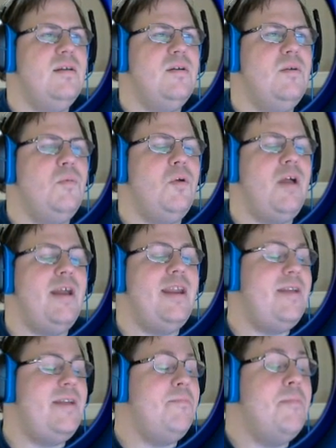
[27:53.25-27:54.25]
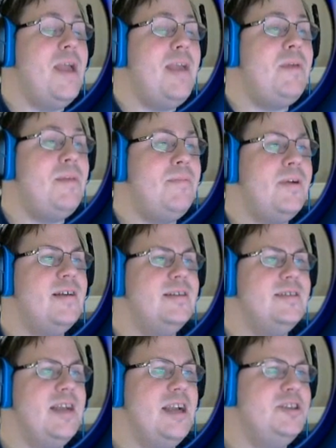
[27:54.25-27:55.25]
Well, and it may be
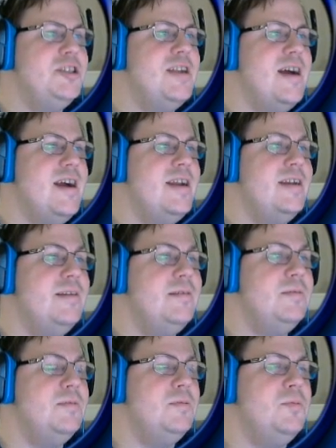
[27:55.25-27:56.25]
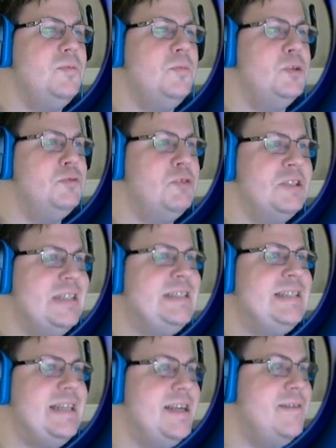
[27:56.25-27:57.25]
because Eshonai was
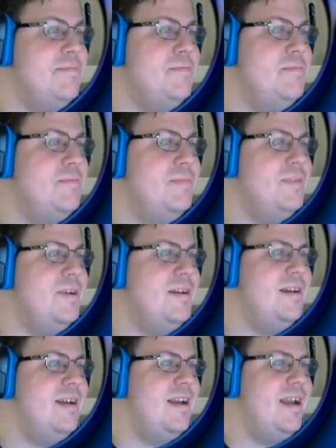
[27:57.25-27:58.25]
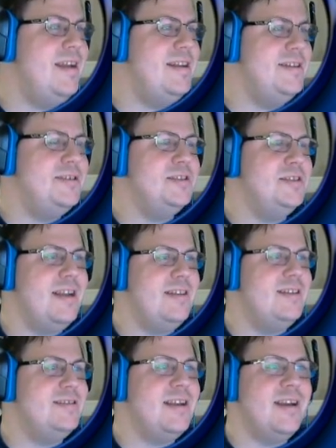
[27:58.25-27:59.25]
resisting him, and he's just like,
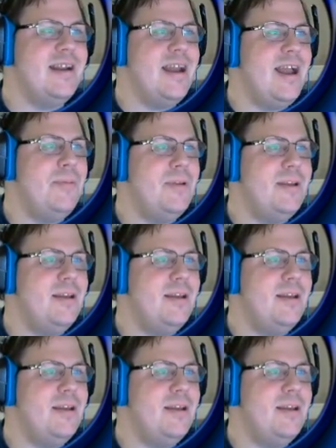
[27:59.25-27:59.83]
this ain't gonna happen again.